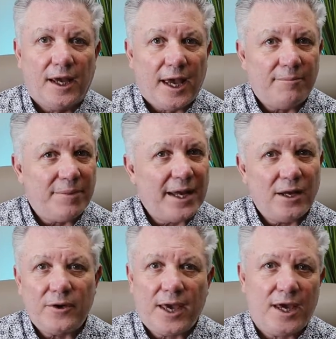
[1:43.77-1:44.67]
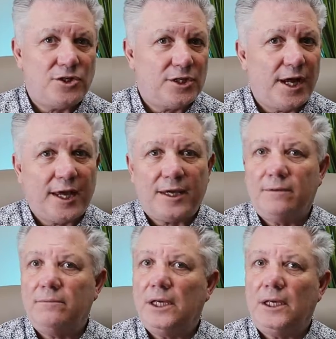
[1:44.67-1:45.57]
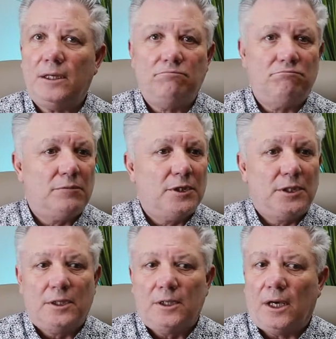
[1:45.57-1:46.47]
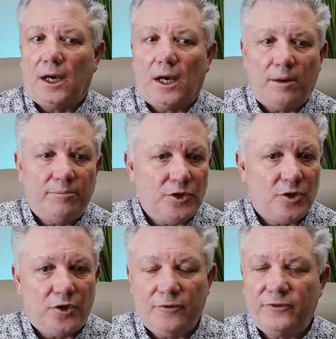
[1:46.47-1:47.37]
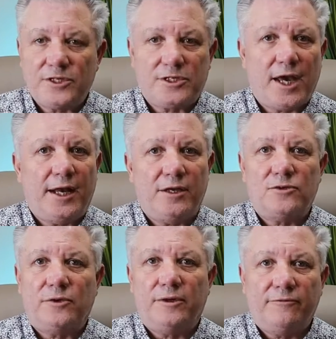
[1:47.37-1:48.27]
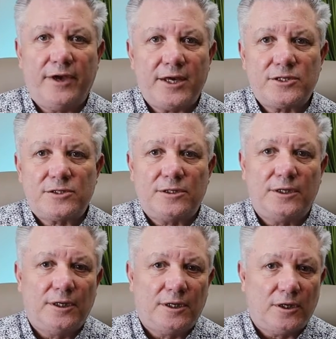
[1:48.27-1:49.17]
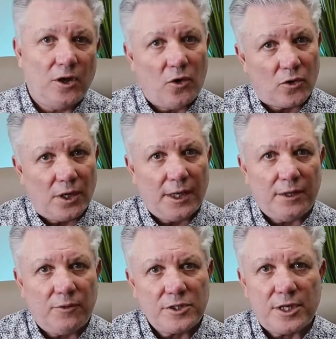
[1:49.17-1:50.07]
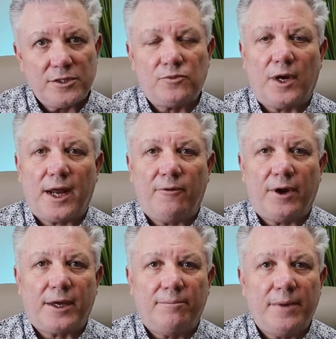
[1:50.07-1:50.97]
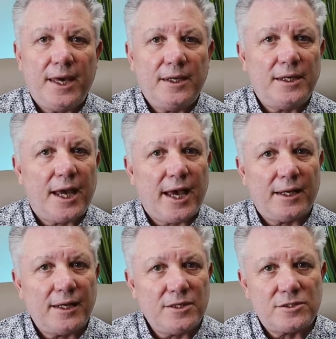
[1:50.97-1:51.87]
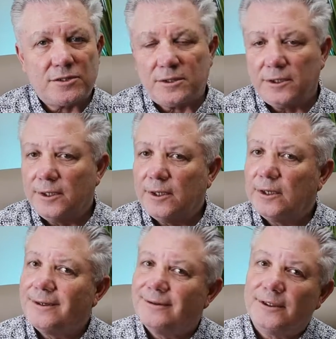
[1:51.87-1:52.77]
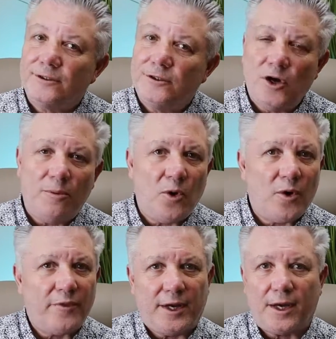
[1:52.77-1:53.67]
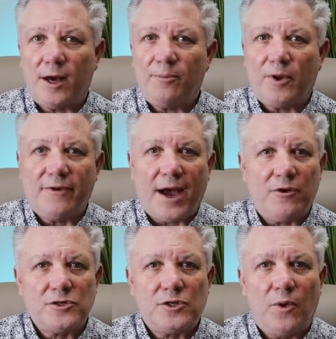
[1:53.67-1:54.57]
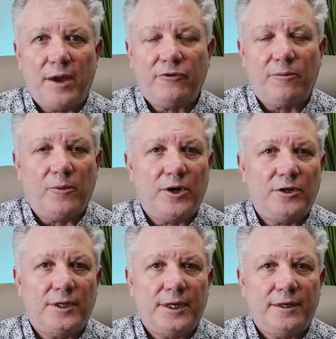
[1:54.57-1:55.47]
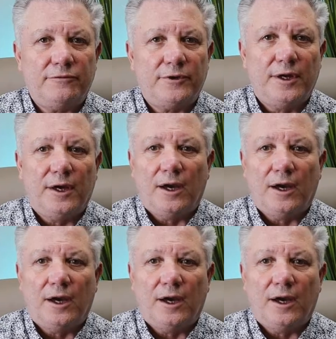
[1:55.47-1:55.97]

And by location, I can mean, you know, you've decided to invest locally, which is what I recommend, at least no more than a couple of hours away from where you live.